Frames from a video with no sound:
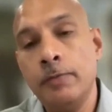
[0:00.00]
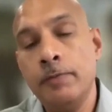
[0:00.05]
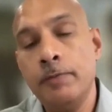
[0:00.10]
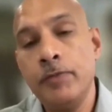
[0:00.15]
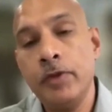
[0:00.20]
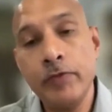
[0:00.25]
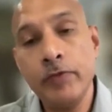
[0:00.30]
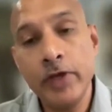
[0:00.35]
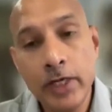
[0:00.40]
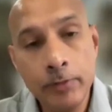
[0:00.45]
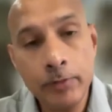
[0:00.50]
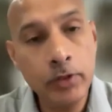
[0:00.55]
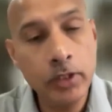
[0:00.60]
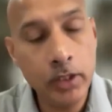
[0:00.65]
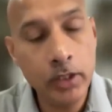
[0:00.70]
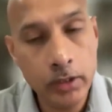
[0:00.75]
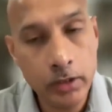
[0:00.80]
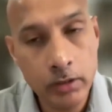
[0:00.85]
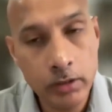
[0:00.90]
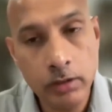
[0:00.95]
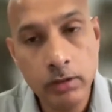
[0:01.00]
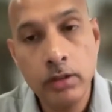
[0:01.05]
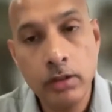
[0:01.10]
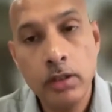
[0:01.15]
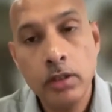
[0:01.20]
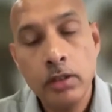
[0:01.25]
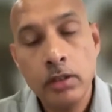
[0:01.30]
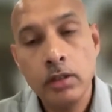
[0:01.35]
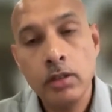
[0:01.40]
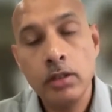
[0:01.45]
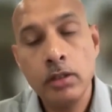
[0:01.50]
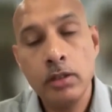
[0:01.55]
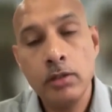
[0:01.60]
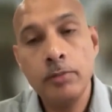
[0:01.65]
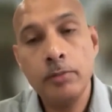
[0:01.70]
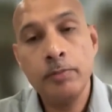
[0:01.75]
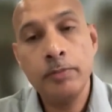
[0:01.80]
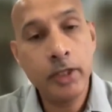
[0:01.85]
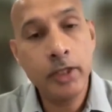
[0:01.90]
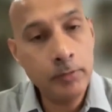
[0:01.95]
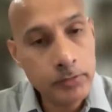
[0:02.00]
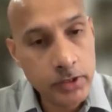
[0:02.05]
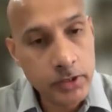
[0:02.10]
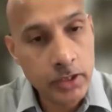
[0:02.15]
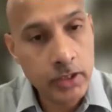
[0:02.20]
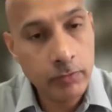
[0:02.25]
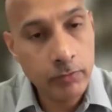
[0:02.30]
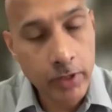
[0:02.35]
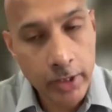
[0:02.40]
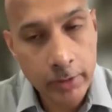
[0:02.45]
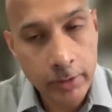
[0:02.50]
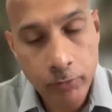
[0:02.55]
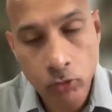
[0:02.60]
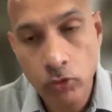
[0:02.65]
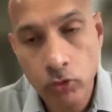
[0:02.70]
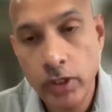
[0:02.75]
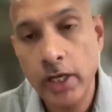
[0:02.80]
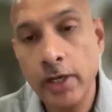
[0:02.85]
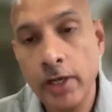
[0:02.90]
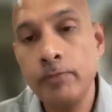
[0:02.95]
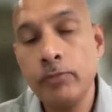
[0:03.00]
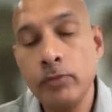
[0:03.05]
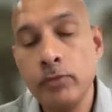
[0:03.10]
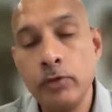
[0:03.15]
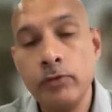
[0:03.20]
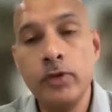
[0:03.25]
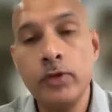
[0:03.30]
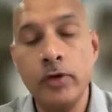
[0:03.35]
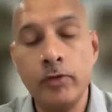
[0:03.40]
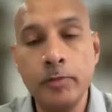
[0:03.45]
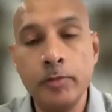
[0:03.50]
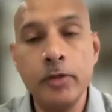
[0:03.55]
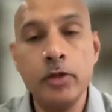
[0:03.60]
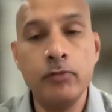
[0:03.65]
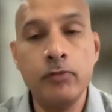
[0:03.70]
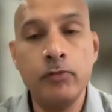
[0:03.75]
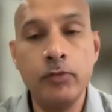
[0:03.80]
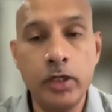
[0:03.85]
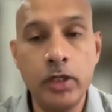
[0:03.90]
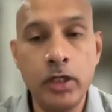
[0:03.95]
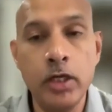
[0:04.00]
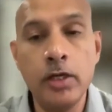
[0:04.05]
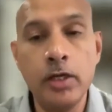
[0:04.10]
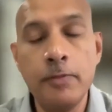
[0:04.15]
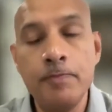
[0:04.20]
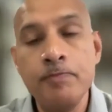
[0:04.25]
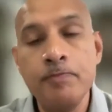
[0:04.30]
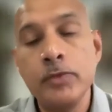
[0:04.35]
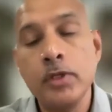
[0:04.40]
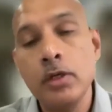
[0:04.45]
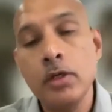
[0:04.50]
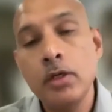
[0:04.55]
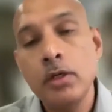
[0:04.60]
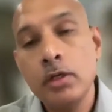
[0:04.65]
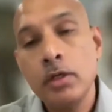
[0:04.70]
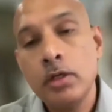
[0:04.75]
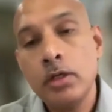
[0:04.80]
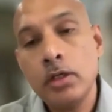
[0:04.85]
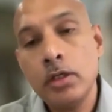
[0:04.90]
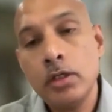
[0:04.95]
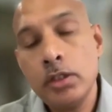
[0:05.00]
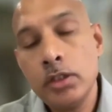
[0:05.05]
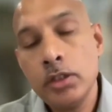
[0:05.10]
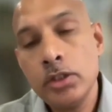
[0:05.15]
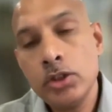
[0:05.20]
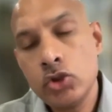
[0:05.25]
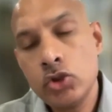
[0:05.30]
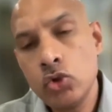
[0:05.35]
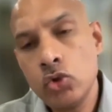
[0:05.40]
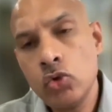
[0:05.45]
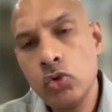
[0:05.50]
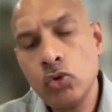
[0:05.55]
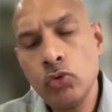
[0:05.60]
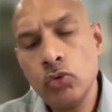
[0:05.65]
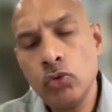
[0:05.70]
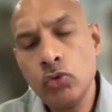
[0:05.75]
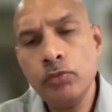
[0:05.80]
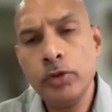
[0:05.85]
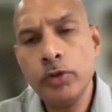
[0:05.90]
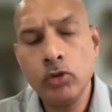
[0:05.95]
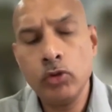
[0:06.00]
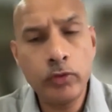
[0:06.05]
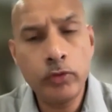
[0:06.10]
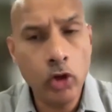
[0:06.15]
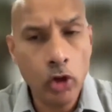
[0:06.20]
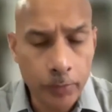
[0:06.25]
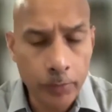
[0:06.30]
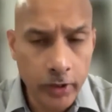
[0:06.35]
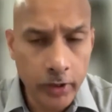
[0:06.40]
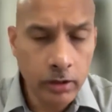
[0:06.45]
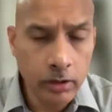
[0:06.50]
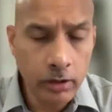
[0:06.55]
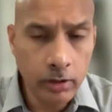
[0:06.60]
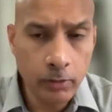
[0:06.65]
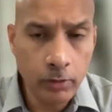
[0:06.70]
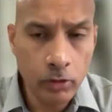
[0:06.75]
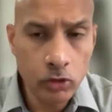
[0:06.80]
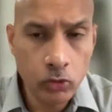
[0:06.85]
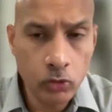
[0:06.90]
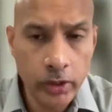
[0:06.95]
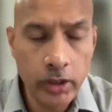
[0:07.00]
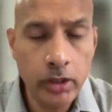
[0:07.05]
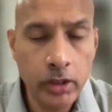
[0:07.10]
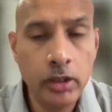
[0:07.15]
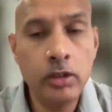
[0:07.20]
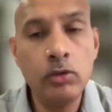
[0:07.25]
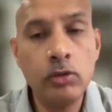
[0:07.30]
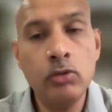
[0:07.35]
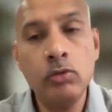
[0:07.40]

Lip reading: available under PMJDY program of Government of India. So we operate in about 20